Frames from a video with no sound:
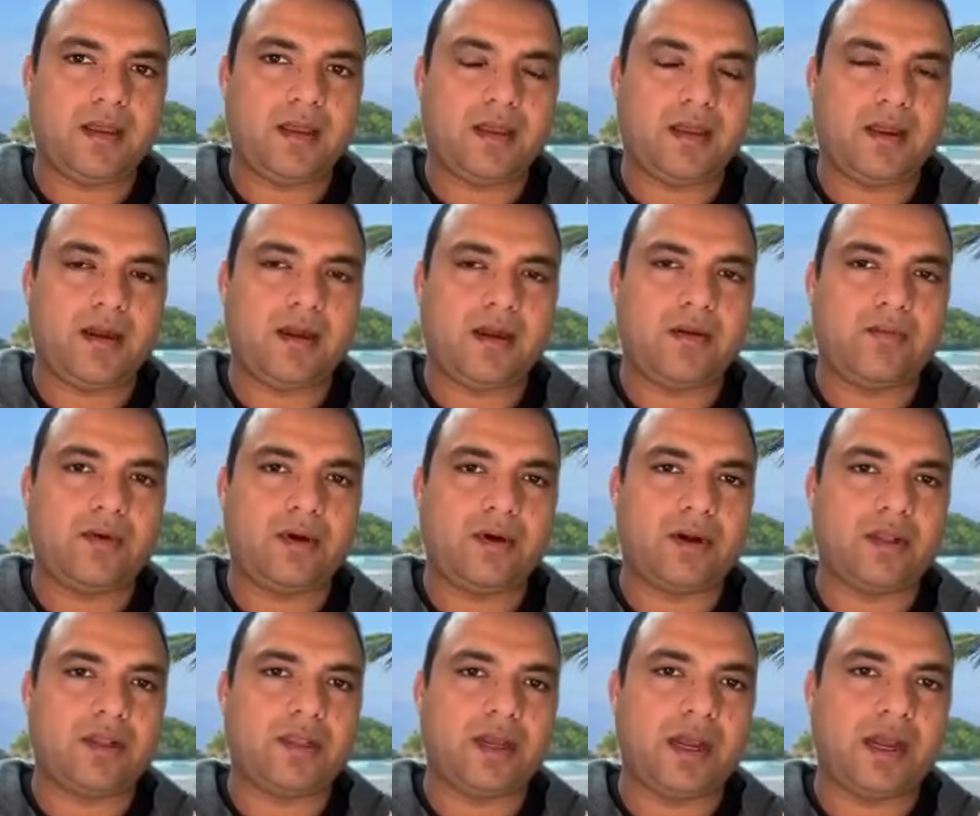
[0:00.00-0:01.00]
And
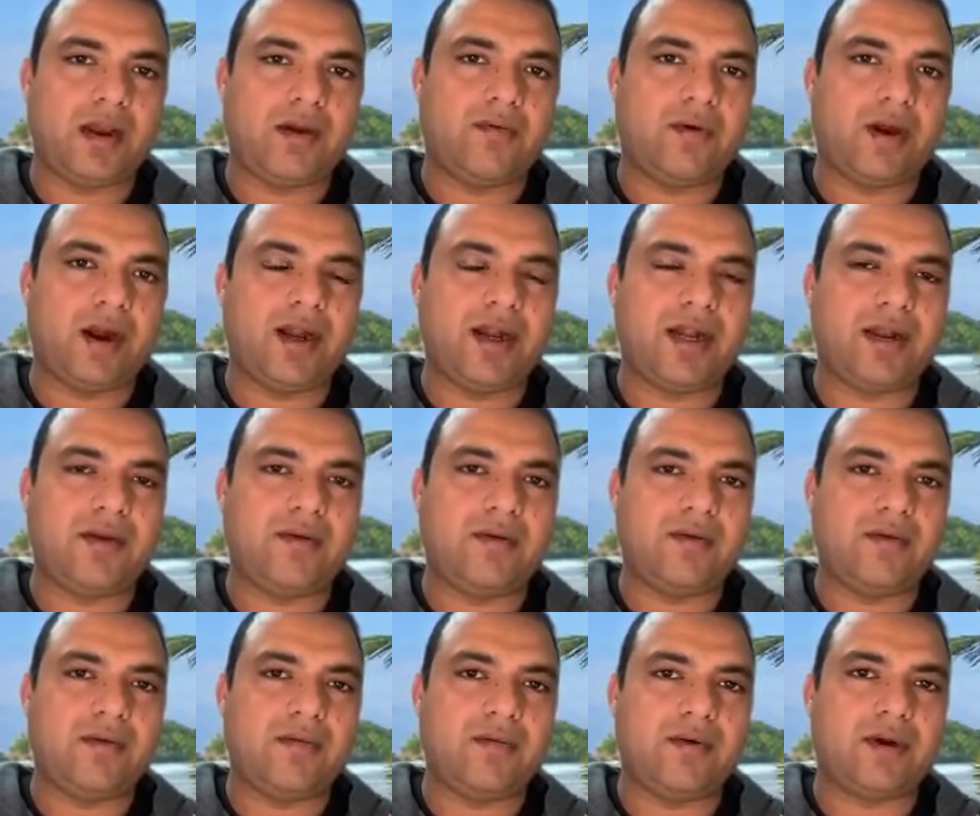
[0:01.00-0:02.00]
what are
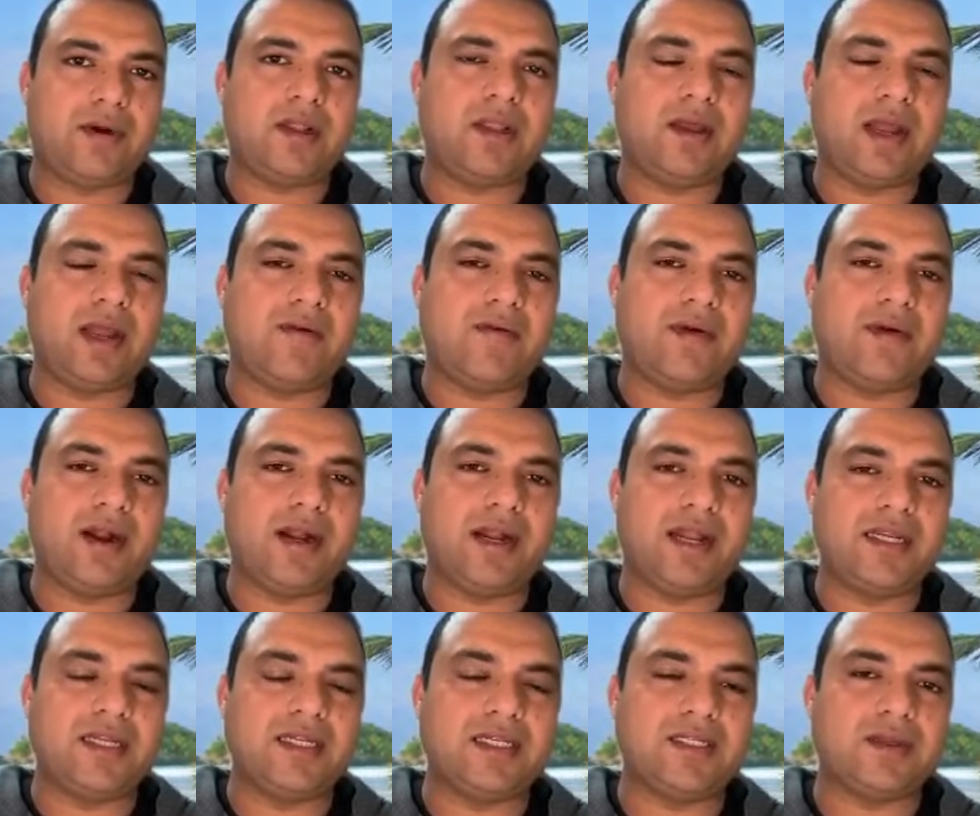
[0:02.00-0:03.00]
the
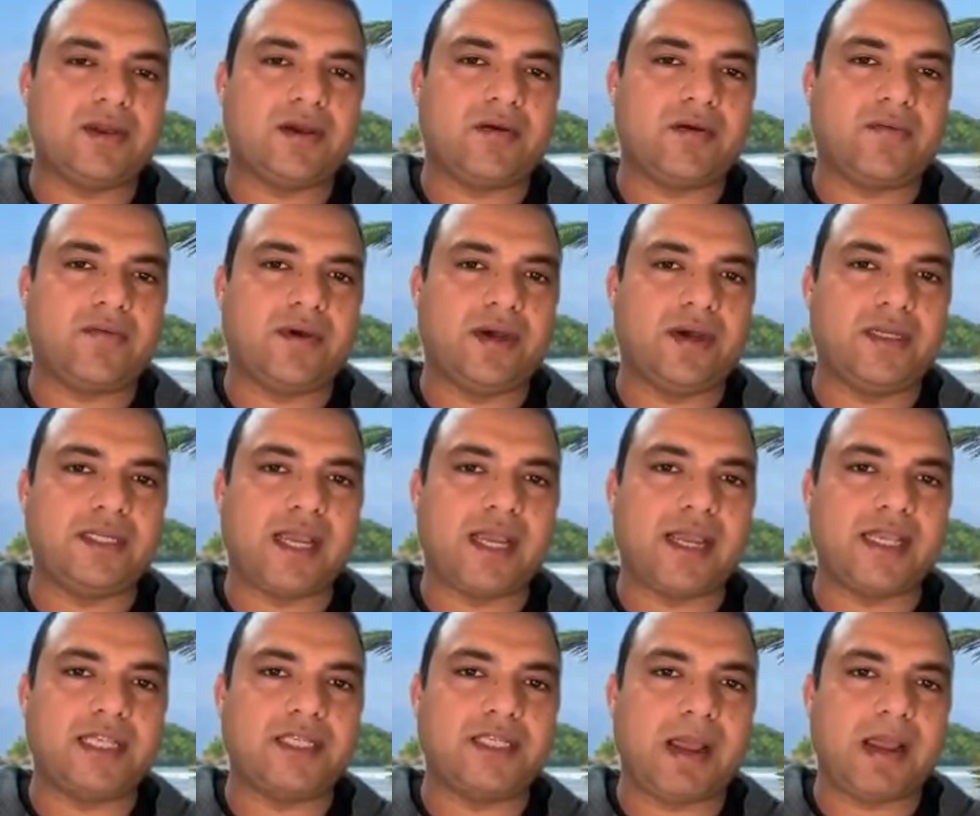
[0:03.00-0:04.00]
advantages of a
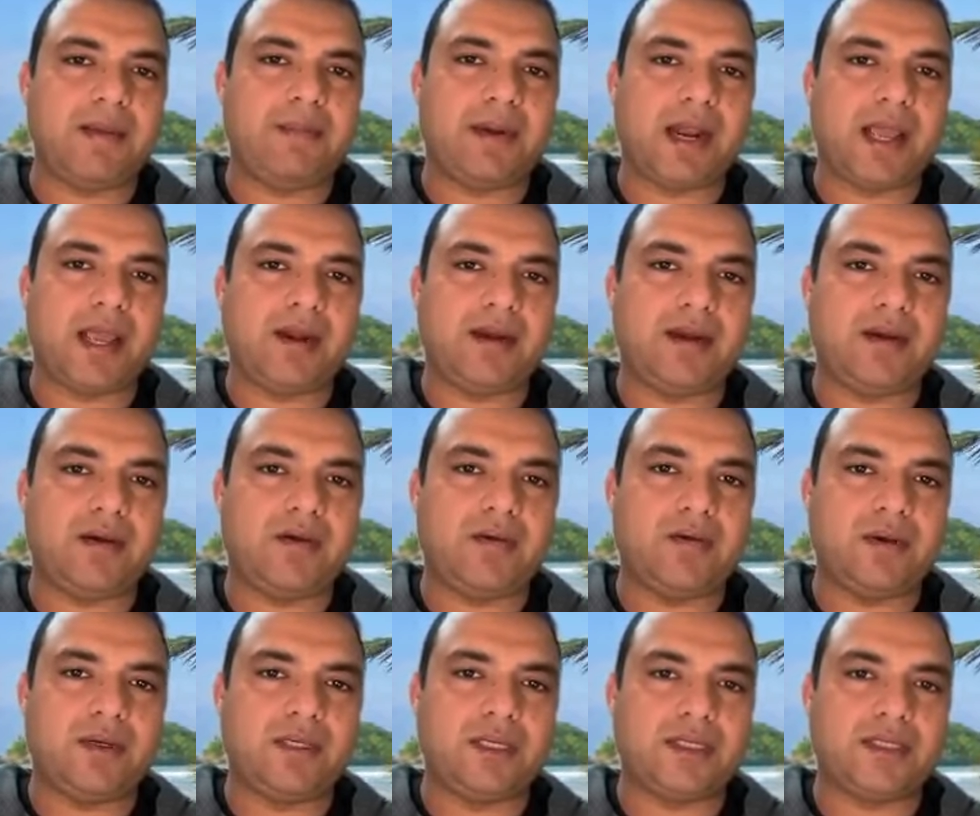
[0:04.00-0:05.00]
Jenkins pipeline
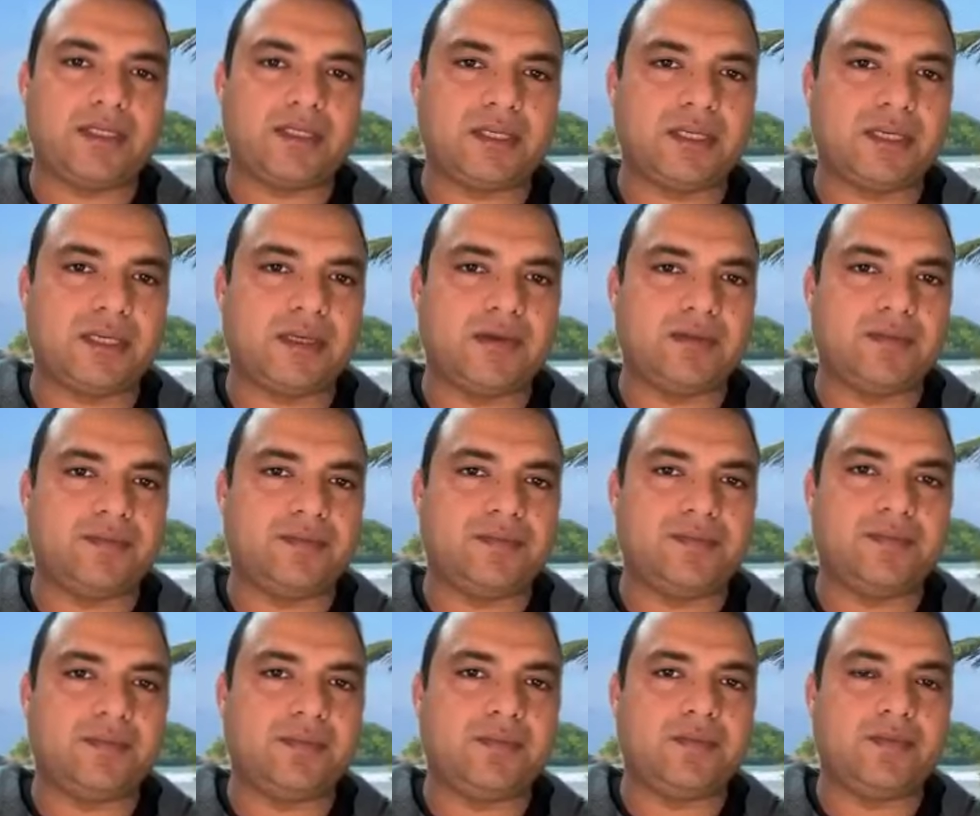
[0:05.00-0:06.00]
or just
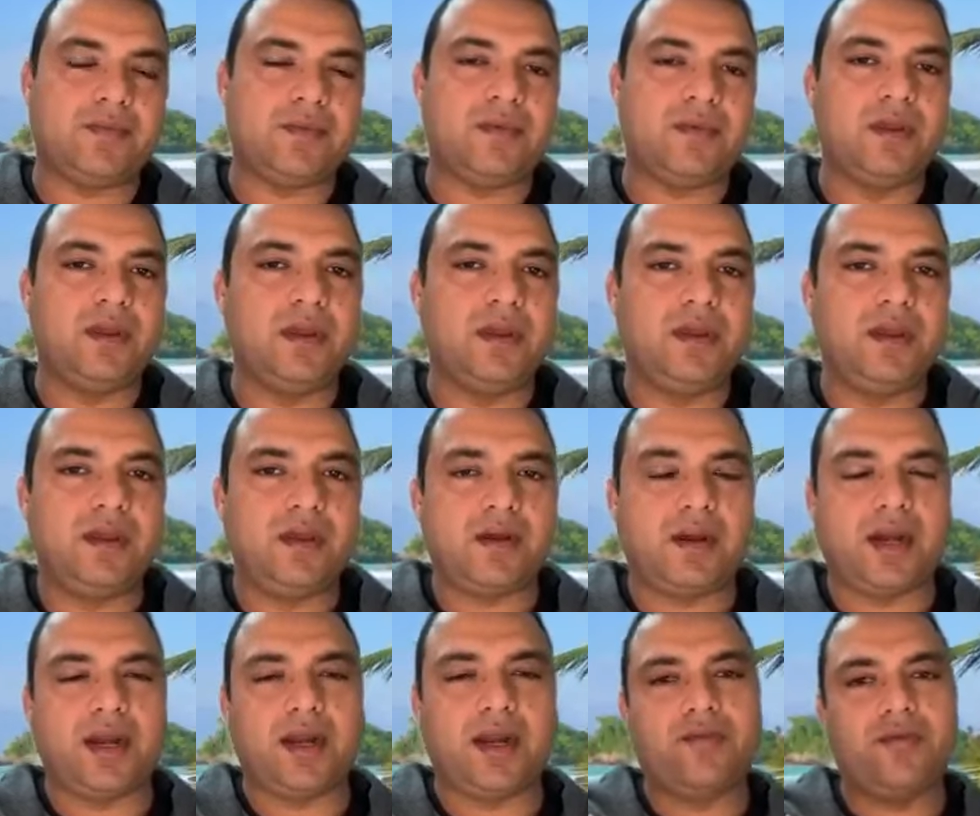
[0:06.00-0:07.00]

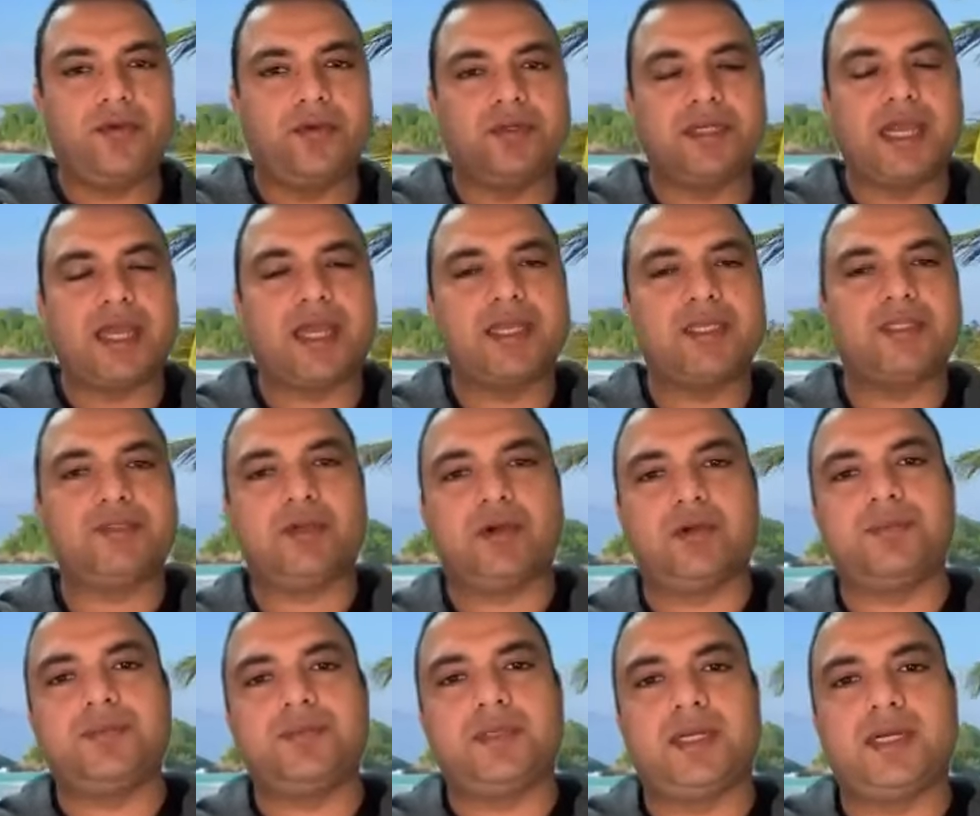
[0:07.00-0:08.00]
running few Jenkins
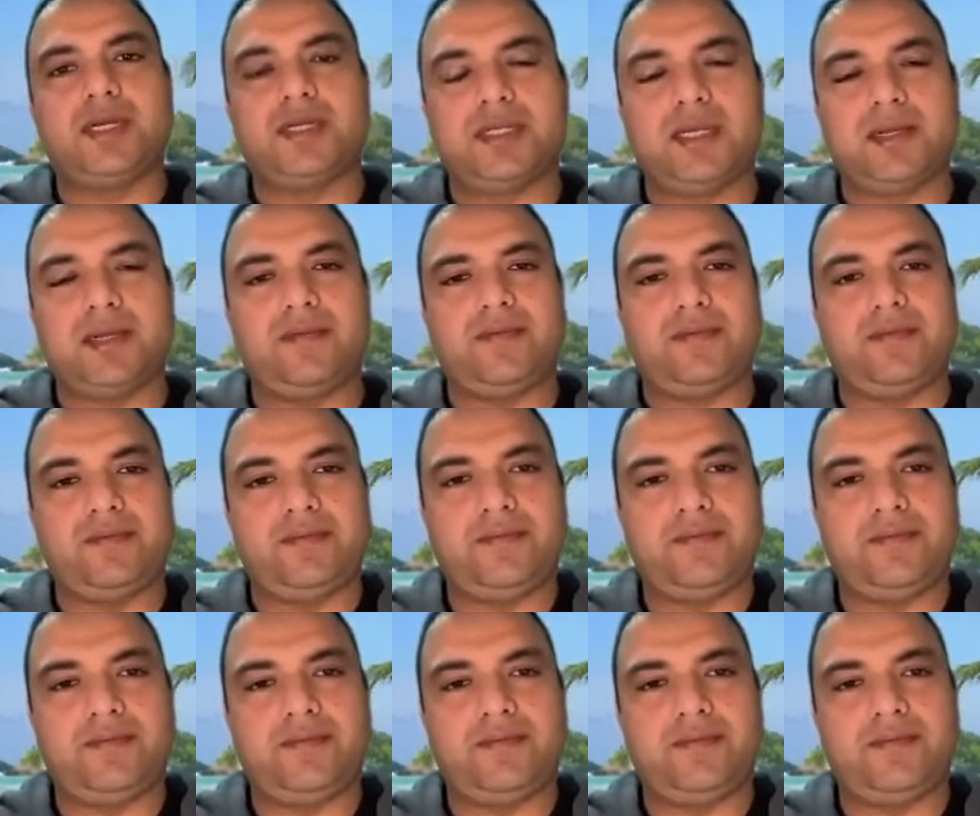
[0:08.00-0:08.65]
jobs in itself?